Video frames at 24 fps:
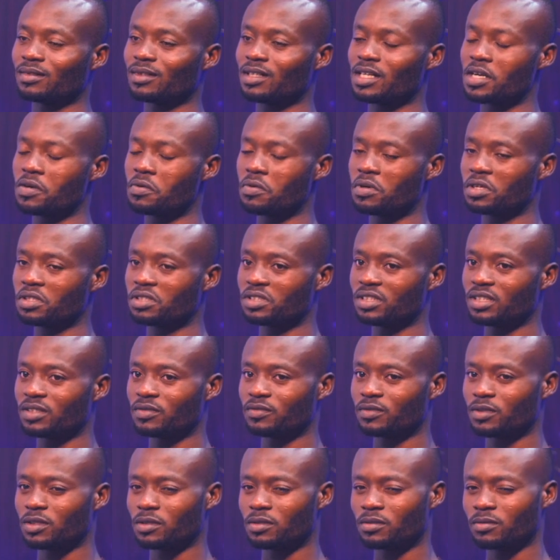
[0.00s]
I worked there
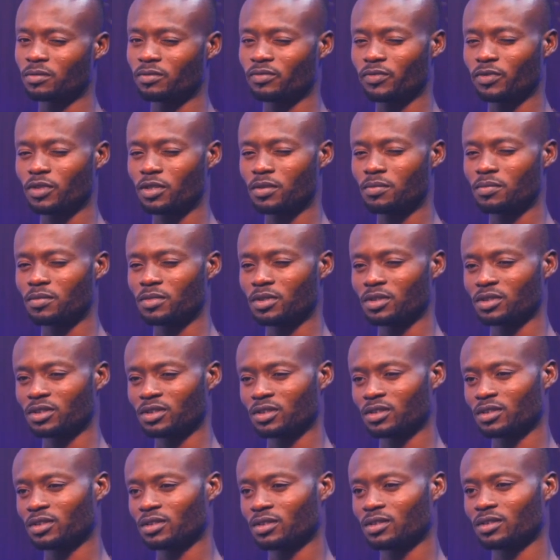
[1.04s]
for 4
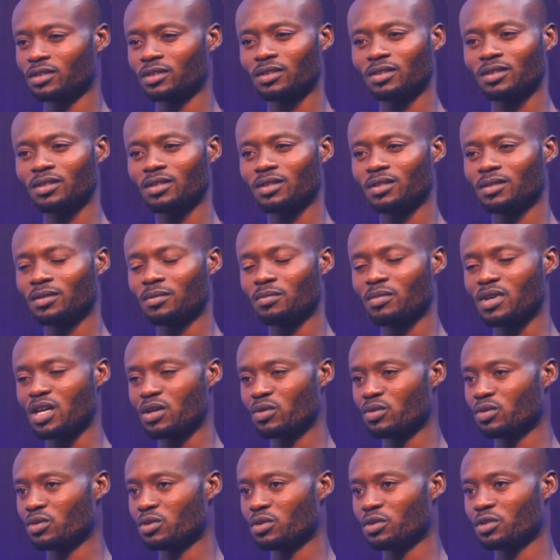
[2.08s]
months. I
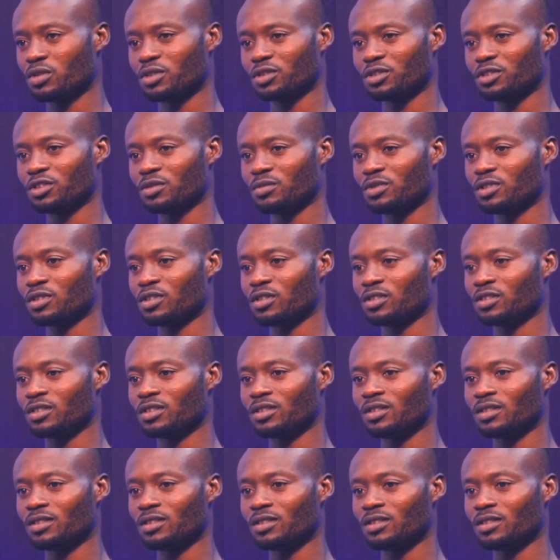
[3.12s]
couldn't continue because